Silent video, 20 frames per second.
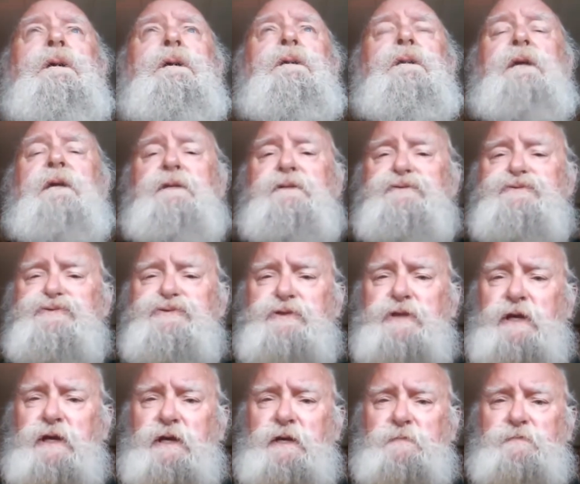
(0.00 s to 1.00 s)
And I had a
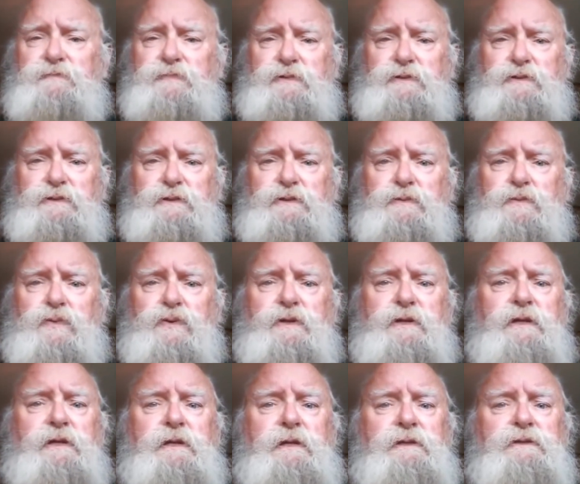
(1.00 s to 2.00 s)
job
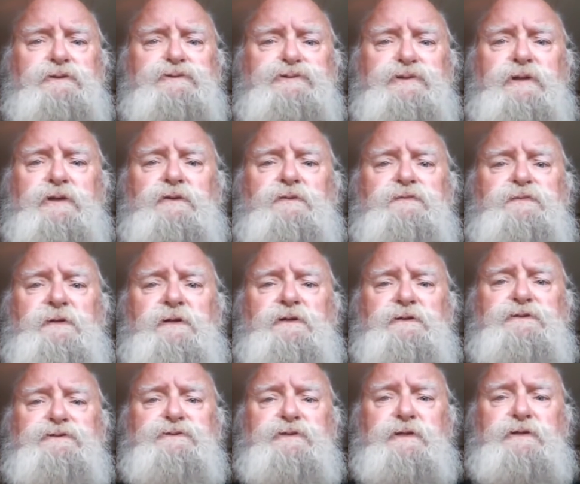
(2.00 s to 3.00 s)
working at a Shell
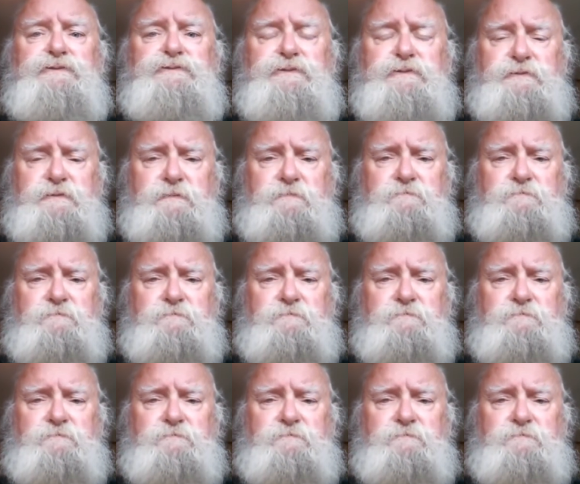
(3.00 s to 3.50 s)
filling station.